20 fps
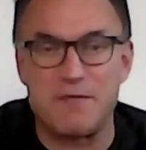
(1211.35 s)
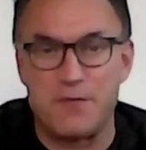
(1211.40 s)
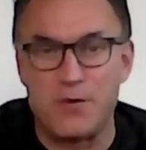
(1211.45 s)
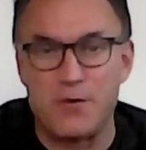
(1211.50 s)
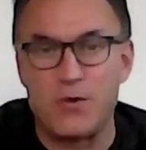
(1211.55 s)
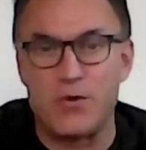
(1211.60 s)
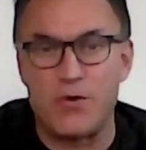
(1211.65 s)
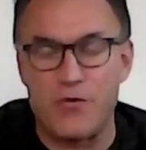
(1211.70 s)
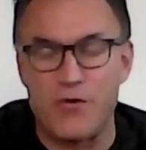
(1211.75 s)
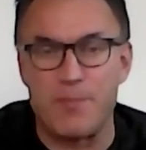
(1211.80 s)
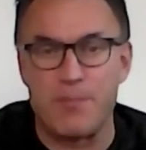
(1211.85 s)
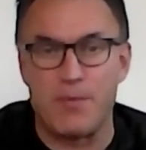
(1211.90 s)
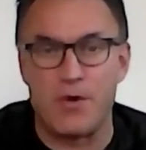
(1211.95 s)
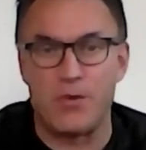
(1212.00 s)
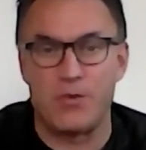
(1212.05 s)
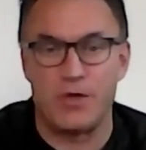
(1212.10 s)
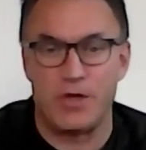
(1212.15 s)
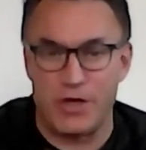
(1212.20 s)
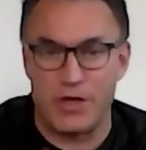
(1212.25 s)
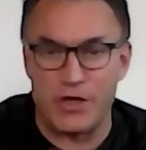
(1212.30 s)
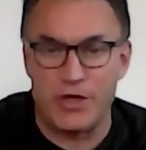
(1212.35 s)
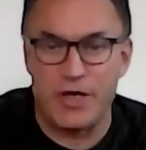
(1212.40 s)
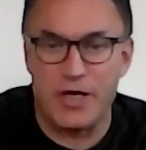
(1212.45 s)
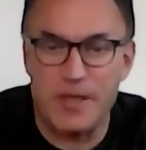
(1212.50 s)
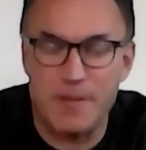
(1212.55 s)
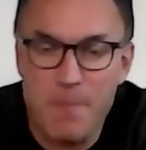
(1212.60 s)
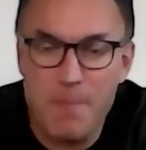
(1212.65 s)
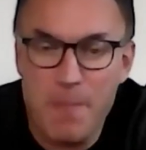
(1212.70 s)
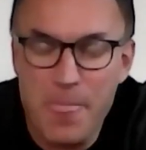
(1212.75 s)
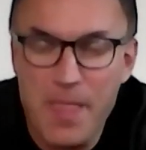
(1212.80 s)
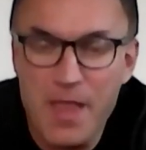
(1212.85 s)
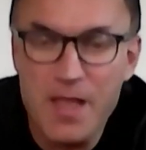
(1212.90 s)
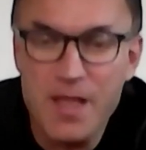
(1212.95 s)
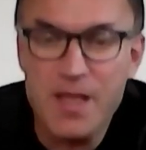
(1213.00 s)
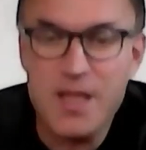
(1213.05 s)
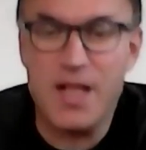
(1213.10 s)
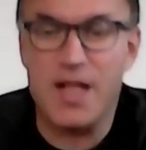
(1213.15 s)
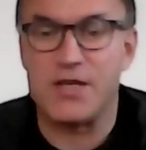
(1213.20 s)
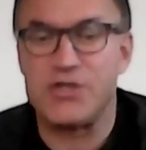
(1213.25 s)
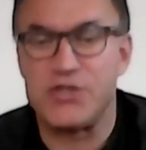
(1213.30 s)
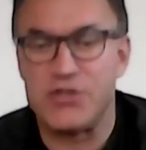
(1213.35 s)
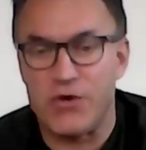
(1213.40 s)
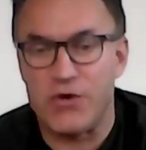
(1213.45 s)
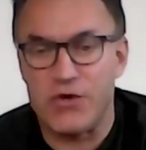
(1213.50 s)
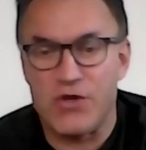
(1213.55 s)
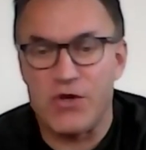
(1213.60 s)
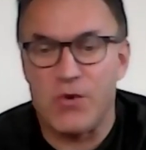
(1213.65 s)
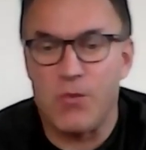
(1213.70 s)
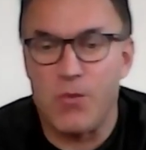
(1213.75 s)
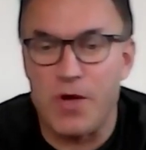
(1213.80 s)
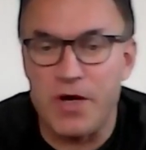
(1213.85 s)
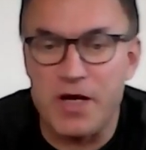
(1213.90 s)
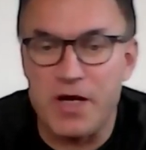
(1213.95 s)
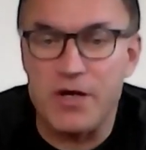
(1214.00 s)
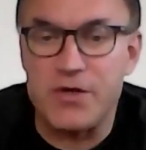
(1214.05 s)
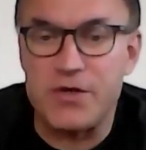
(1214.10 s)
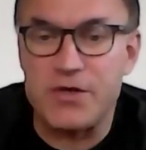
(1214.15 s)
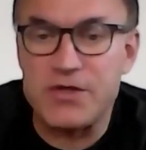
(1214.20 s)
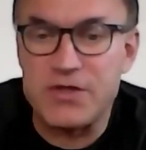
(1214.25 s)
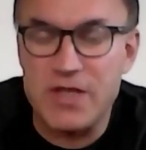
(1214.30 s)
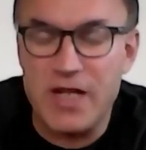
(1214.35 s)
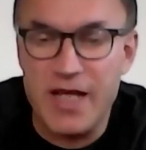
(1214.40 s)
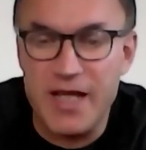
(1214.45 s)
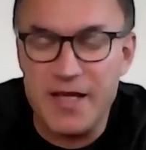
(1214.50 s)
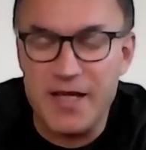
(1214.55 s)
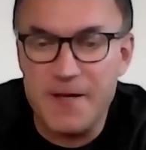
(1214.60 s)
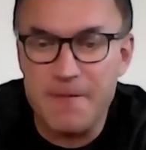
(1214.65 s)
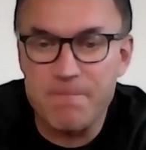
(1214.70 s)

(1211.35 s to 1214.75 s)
for remote learning. I'll show you what it looks like.